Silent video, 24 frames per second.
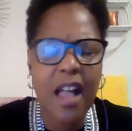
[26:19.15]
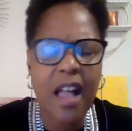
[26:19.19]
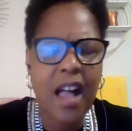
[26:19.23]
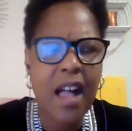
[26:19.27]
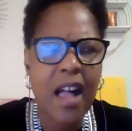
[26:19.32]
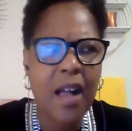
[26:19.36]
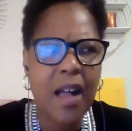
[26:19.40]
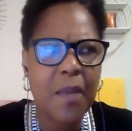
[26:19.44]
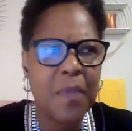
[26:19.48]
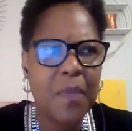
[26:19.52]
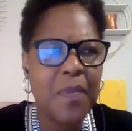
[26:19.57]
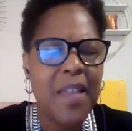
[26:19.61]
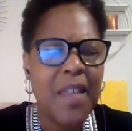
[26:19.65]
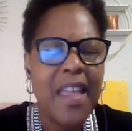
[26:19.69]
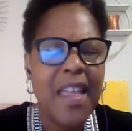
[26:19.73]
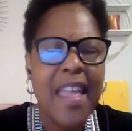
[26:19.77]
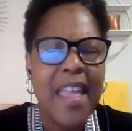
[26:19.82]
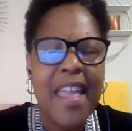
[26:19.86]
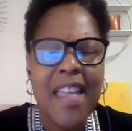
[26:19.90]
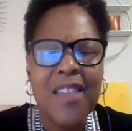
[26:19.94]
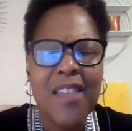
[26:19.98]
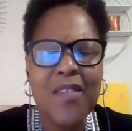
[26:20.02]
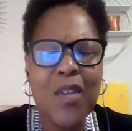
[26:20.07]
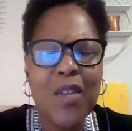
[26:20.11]
Um,
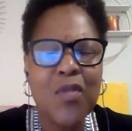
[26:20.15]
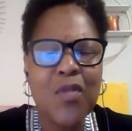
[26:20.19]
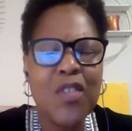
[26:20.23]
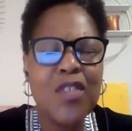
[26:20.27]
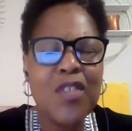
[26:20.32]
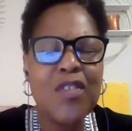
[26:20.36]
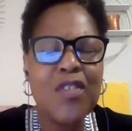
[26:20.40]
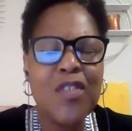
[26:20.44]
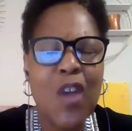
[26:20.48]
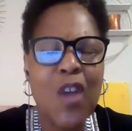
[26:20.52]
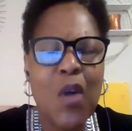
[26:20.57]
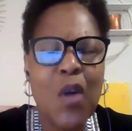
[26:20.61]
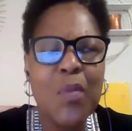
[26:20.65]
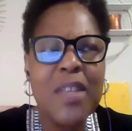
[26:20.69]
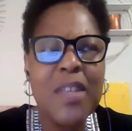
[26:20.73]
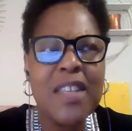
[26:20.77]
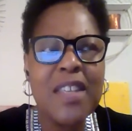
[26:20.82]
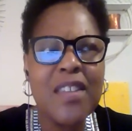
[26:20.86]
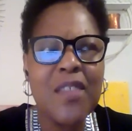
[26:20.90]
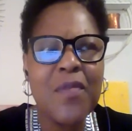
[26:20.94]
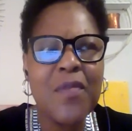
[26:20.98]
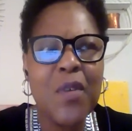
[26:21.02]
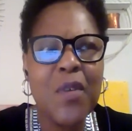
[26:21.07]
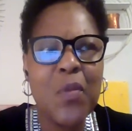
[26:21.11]
so just so many
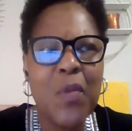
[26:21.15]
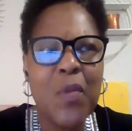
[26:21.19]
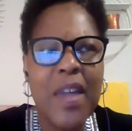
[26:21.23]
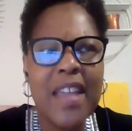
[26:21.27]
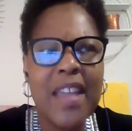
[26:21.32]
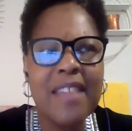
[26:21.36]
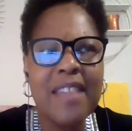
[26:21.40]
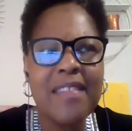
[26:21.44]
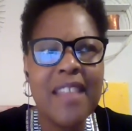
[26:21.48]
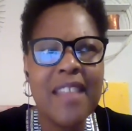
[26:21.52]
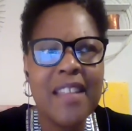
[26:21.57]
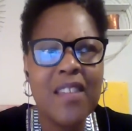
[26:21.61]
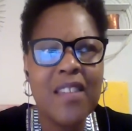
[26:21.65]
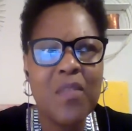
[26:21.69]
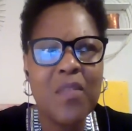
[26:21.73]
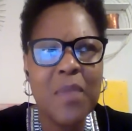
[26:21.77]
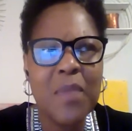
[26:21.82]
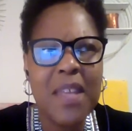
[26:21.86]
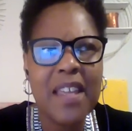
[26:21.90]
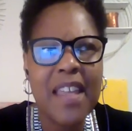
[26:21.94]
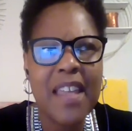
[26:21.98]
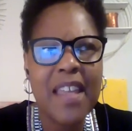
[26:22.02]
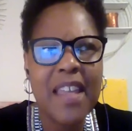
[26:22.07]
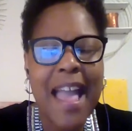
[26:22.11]
different ways that it's
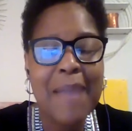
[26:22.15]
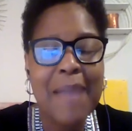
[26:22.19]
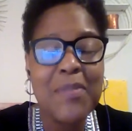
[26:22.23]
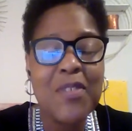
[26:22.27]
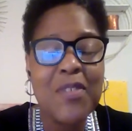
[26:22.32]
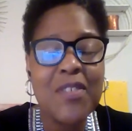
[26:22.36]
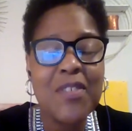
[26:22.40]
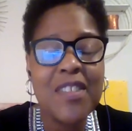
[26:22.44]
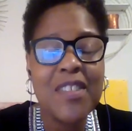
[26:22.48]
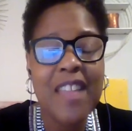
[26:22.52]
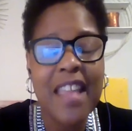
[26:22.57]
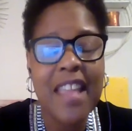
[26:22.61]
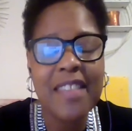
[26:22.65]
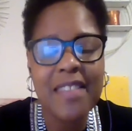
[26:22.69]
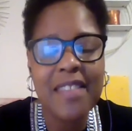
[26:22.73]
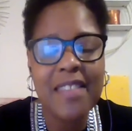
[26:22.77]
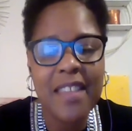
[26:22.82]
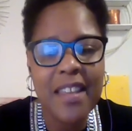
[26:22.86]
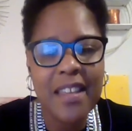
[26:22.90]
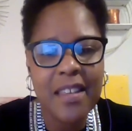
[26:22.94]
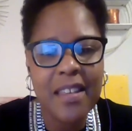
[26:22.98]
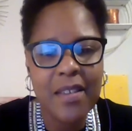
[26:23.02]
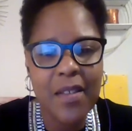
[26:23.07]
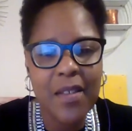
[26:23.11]
being captured and i
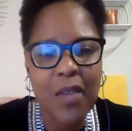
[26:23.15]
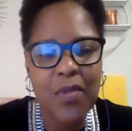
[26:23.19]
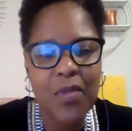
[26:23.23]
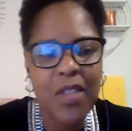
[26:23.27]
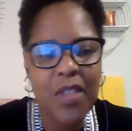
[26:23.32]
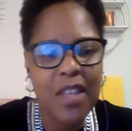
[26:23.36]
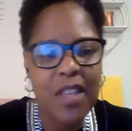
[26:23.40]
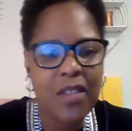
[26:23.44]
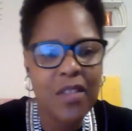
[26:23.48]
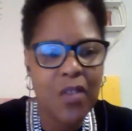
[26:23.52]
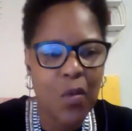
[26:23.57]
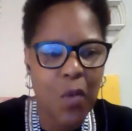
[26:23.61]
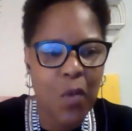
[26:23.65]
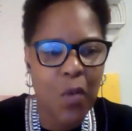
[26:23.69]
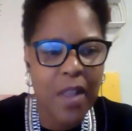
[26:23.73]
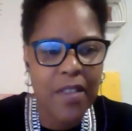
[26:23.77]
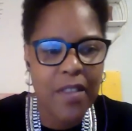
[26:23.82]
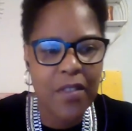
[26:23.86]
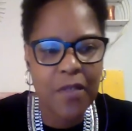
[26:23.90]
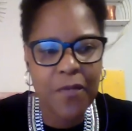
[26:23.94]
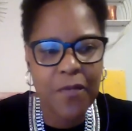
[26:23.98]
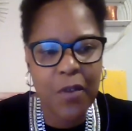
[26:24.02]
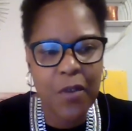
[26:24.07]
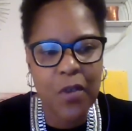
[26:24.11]
think you know these are one
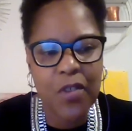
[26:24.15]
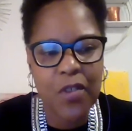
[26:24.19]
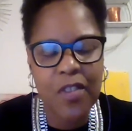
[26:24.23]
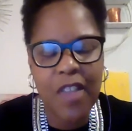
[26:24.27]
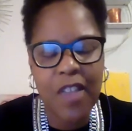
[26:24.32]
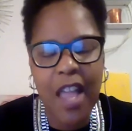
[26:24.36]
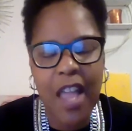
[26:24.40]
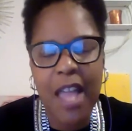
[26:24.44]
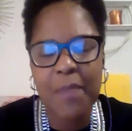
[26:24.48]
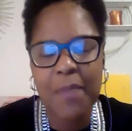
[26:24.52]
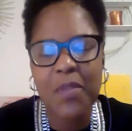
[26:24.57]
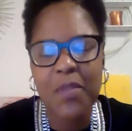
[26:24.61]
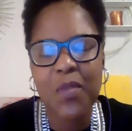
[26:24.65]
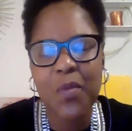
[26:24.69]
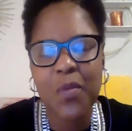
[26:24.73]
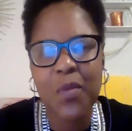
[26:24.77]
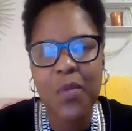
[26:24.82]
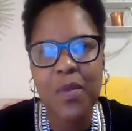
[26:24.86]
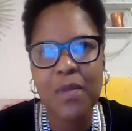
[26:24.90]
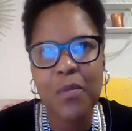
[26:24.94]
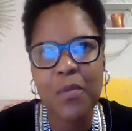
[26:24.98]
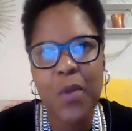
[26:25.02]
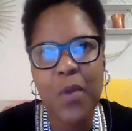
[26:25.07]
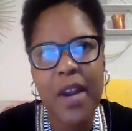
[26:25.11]
of the first times
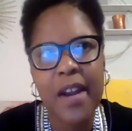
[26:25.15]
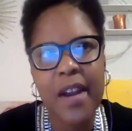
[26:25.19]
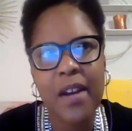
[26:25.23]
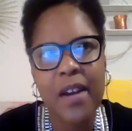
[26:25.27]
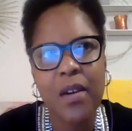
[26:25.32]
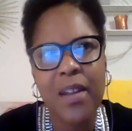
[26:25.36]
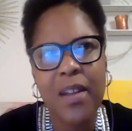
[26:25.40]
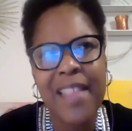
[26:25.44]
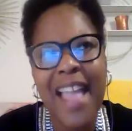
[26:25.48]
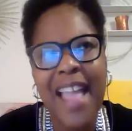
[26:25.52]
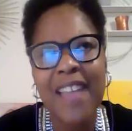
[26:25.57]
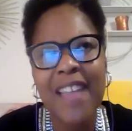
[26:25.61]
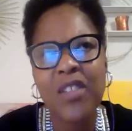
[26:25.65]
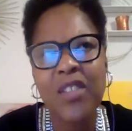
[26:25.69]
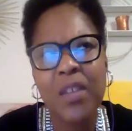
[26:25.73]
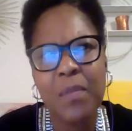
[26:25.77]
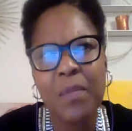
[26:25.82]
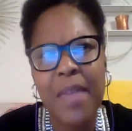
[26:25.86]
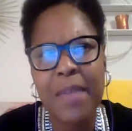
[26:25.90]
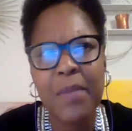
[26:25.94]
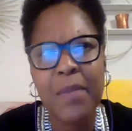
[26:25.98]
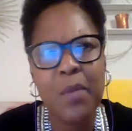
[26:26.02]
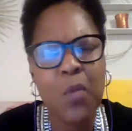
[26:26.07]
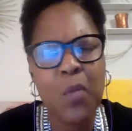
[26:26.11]
where and actually
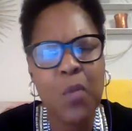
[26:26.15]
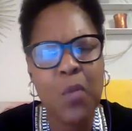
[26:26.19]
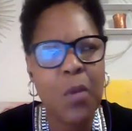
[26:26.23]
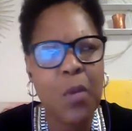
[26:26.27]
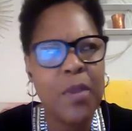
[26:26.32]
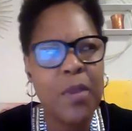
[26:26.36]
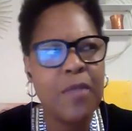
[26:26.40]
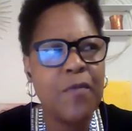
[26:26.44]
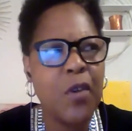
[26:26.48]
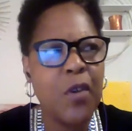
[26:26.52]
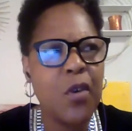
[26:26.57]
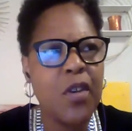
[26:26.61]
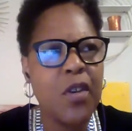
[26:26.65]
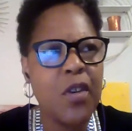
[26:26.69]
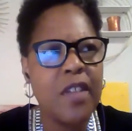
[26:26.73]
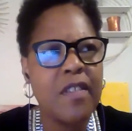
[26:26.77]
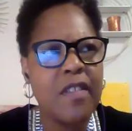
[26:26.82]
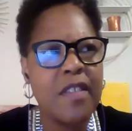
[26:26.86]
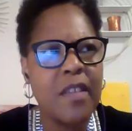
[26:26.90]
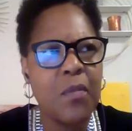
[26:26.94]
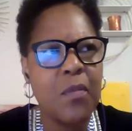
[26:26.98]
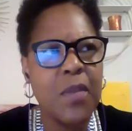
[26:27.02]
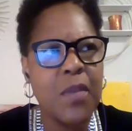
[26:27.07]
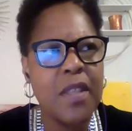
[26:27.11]
maybe more with
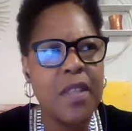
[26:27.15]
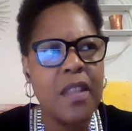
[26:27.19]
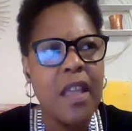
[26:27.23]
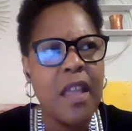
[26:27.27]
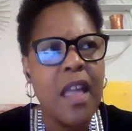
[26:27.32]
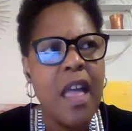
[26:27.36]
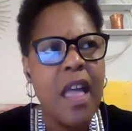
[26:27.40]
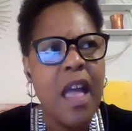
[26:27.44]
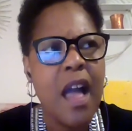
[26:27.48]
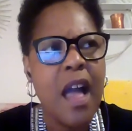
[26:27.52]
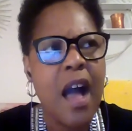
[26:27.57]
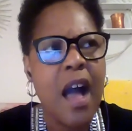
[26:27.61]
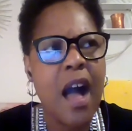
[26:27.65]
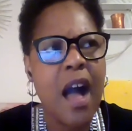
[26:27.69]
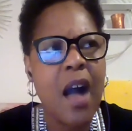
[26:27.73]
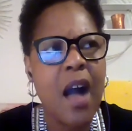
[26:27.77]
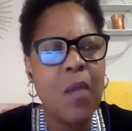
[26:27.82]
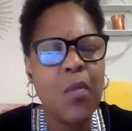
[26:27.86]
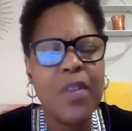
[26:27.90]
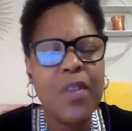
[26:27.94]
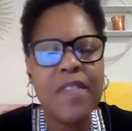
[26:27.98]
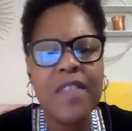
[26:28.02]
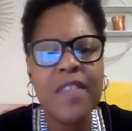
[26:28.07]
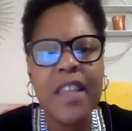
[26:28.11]
ferguson when
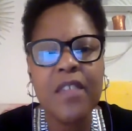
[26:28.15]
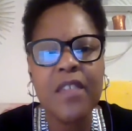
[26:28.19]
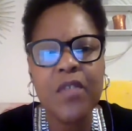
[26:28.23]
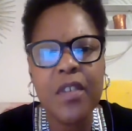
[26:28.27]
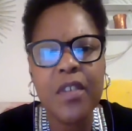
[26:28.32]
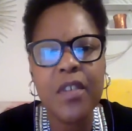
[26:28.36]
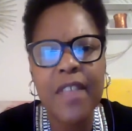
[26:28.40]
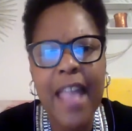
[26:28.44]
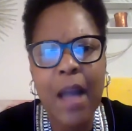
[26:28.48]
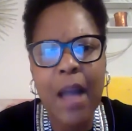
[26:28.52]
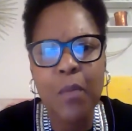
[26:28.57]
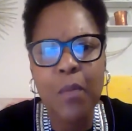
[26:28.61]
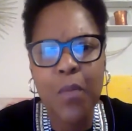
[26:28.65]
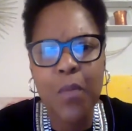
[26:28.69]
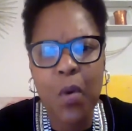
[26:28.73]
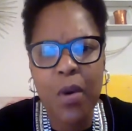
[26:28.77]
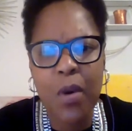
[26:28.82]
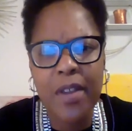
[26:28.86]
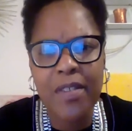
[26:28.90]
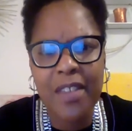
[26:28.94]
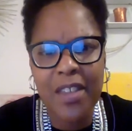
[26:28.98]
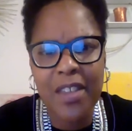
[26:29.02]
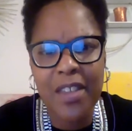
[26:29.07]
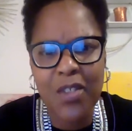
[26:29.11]
um, was things are now
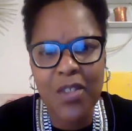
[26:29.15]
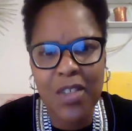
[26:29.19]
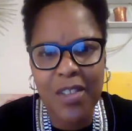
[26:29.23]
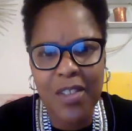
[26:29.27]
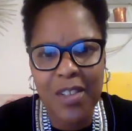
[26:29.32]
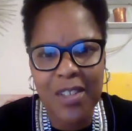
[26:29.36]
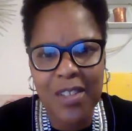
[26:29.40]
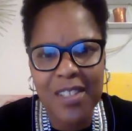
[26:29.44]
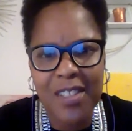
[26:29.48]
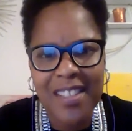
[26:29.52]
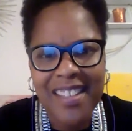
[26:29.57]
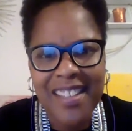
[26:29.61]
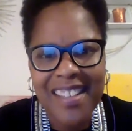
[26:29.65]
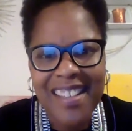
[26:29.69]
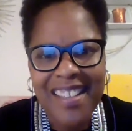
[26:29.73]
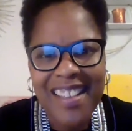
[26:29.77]
born digital